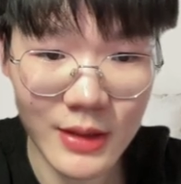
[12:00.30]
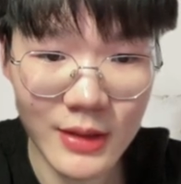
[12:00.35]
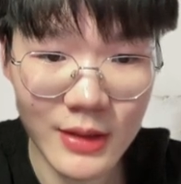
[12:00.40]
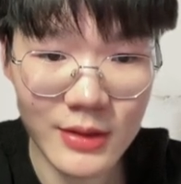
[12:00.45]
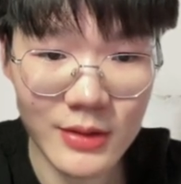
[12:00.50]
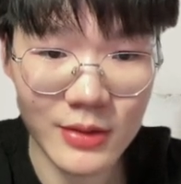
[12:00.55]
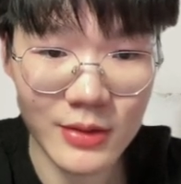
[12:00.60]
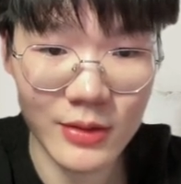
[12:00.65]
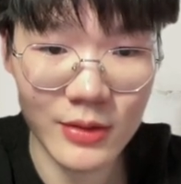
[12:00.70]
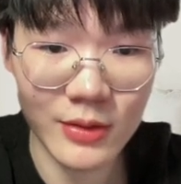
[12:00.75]

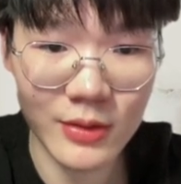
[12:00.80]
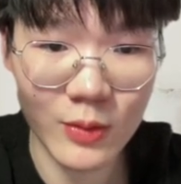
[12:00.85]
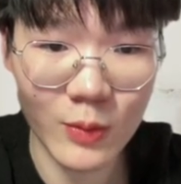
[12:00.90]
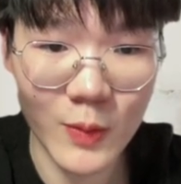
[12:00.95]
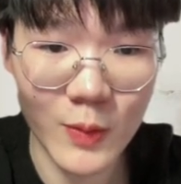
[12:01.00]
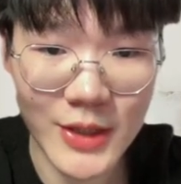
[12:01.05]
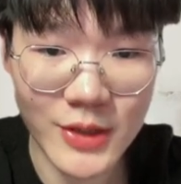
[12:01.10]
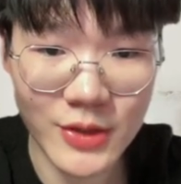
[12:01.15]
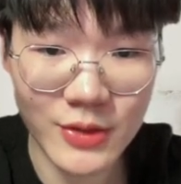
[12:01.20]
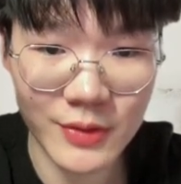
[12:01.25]
so
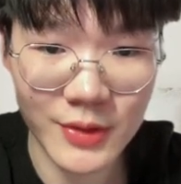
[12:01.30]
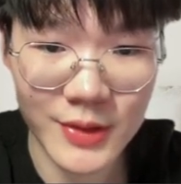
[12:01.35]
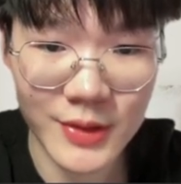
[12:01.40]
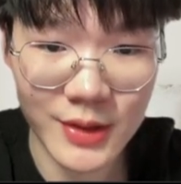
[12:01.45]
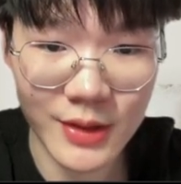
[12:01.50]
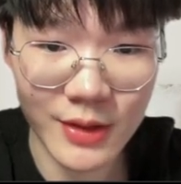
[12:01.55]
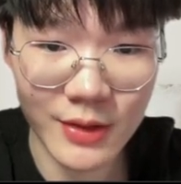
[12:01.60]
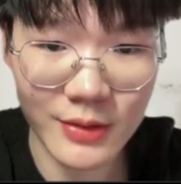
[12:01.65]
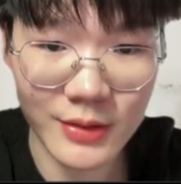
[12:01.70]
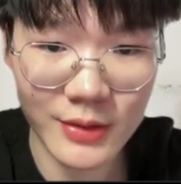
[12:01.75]
one should
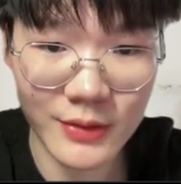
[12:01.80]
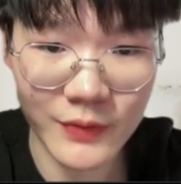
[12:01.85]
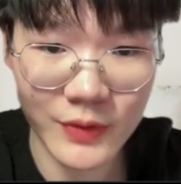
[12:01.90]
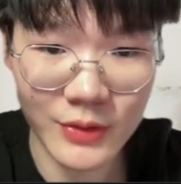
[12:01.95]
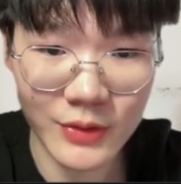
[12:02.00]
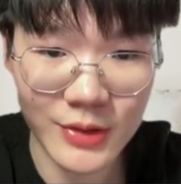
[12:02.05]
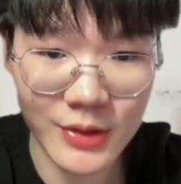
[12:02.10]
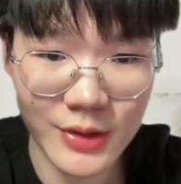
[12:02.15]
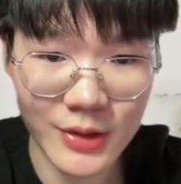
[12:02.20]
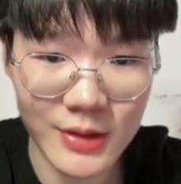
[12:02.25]
sell the
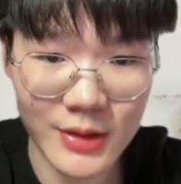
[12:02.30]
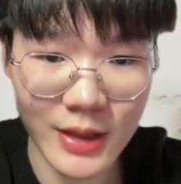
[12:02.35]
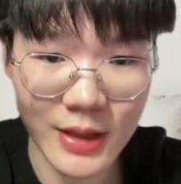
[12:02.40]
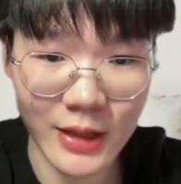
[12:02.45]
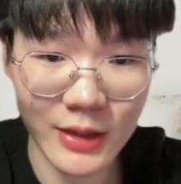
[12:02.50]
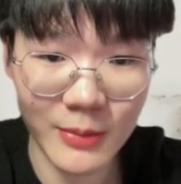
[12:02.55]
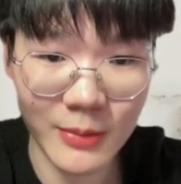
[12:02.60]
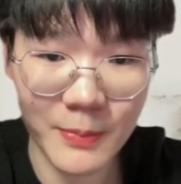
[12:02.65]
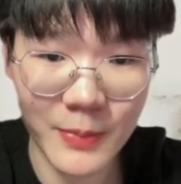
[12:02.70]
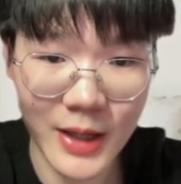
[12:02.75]
futures
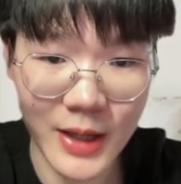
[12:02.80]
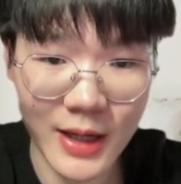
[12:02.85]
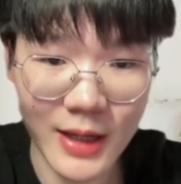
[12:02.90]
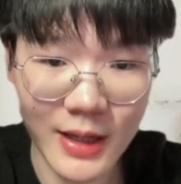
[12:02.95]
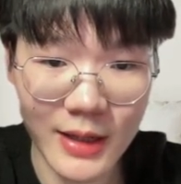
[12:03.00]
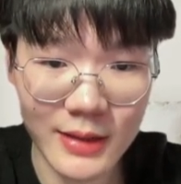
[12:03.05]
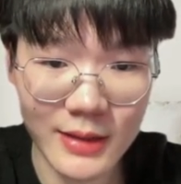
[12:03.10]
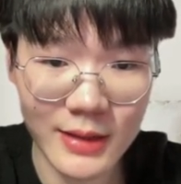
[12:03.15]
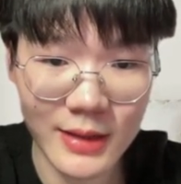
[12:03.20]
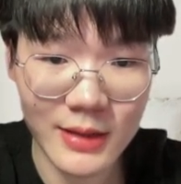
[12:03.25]
and
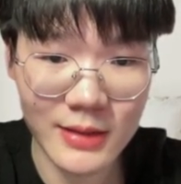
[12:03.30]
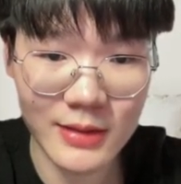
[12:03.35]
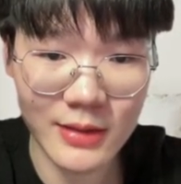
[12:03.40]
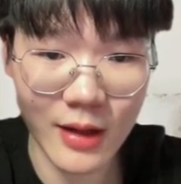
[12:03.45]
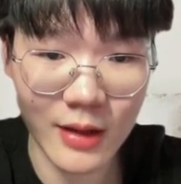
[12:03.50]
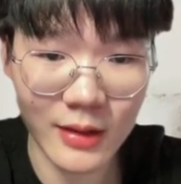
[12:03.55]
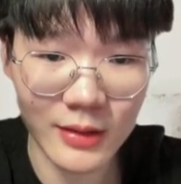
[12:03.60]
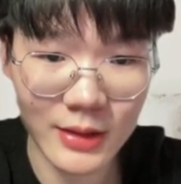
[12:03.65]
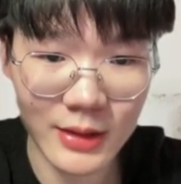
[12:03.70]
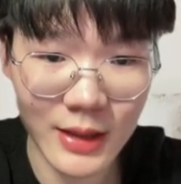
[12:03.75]
buy
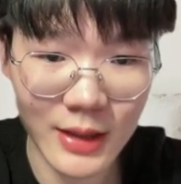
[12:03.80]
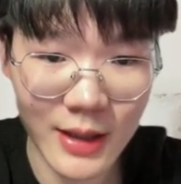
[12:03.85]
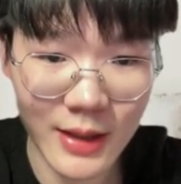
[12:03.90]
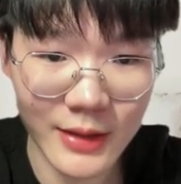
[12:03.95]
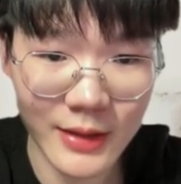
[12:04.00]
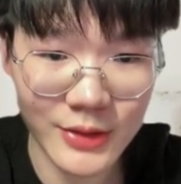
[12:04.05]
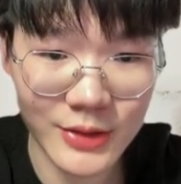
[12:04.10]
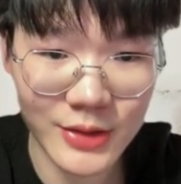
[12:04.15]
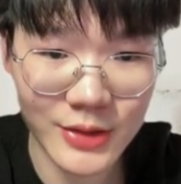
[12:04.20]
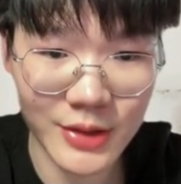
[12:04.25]
the
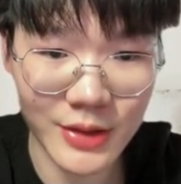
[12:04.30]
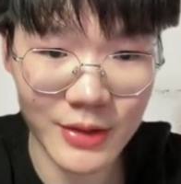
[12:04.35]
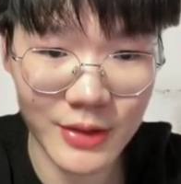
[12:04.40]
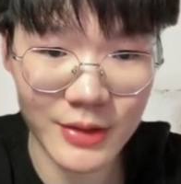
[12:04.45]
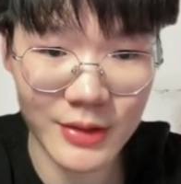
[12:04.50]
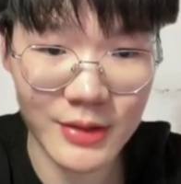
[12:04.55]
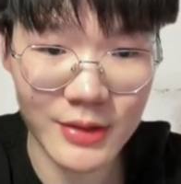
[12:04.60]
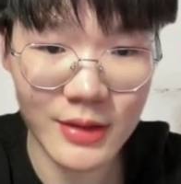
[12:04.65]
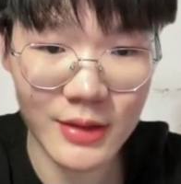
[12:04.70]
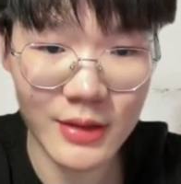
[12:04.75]
underlying
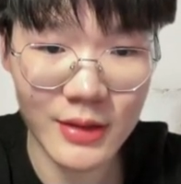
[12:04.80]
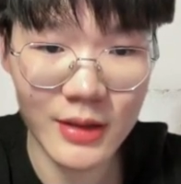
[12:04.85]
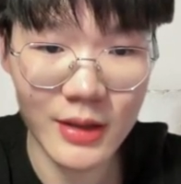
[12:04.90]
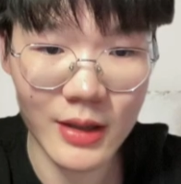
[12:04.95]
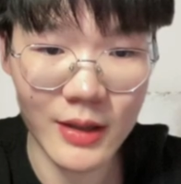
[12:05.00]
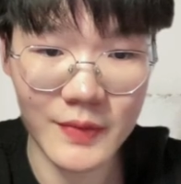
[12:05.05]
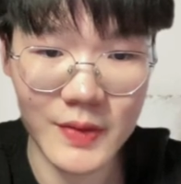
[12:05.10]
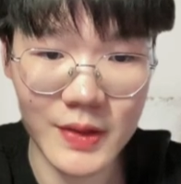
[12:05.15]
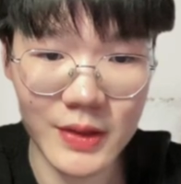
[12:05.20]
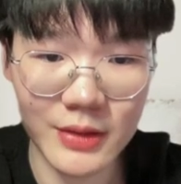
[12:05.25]
shares
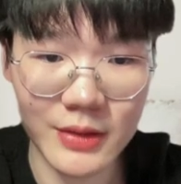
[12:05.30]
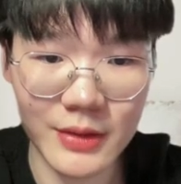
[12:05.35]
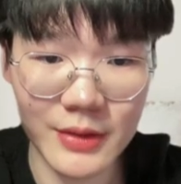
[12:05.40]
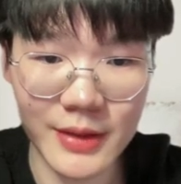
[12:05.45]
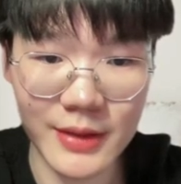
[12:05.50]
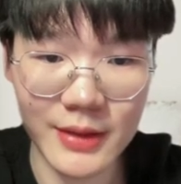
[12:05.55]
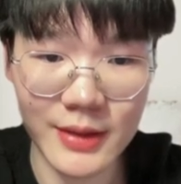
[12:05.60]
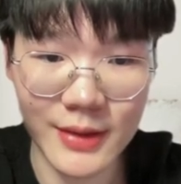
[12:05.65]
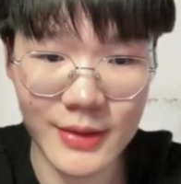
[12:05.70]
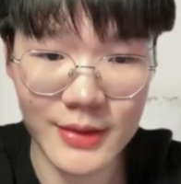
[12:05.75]
of the
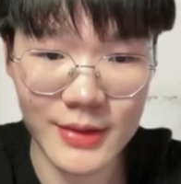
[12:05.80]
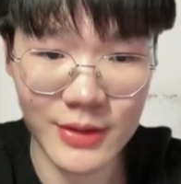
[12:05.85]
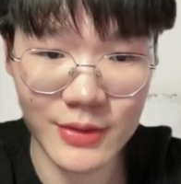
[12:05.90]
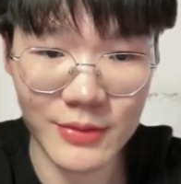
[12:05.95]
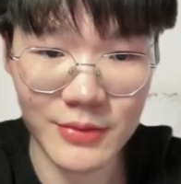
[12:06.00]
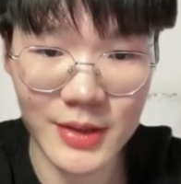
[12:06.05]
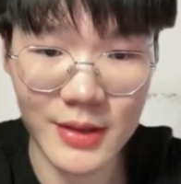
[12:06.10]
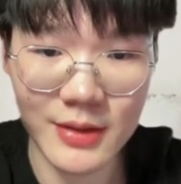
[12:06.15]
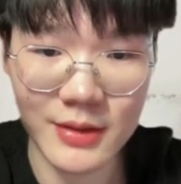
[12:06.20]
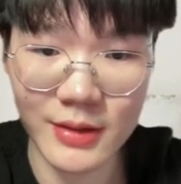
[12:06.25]
index
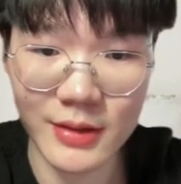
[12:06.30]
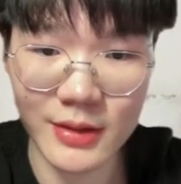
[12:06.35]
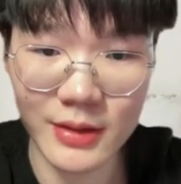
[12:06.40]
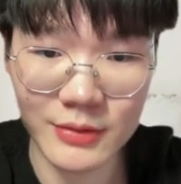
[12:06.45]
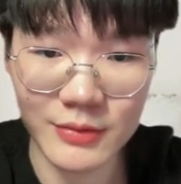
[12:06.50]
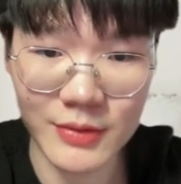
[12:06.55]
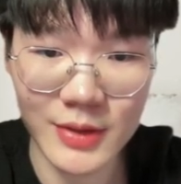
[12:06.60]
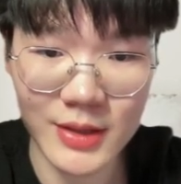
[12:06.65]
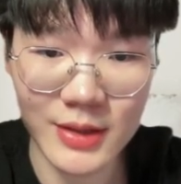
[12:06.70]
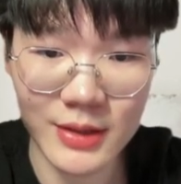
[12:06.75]
using the
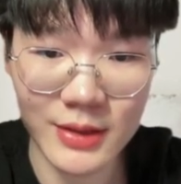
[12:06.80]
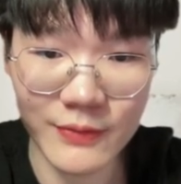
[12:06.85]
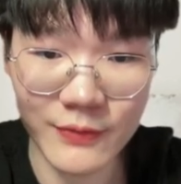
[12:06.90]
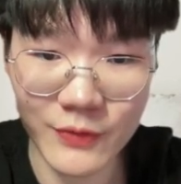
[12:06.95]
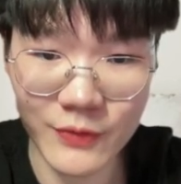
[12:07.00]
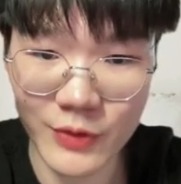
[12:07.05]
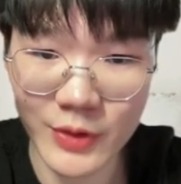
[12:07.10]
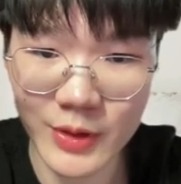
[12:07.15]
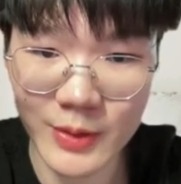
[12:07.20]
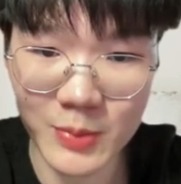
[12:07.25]

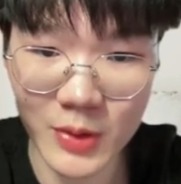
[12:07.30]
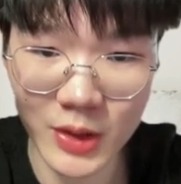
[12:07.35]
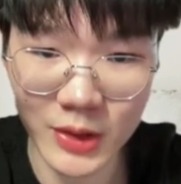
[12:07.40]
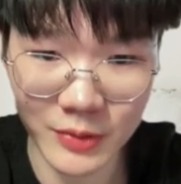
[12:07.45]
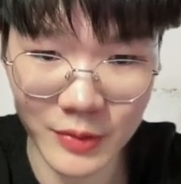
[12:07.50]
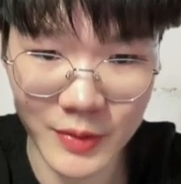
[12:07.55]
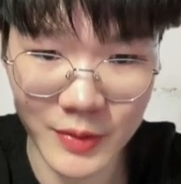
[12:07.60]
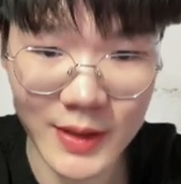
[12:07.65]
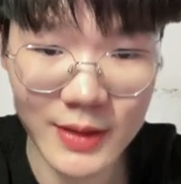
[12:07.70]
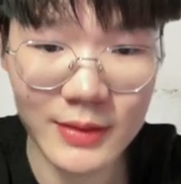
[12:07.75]
risk-free
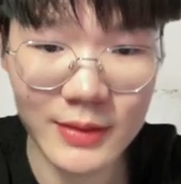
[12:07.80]
borrowing.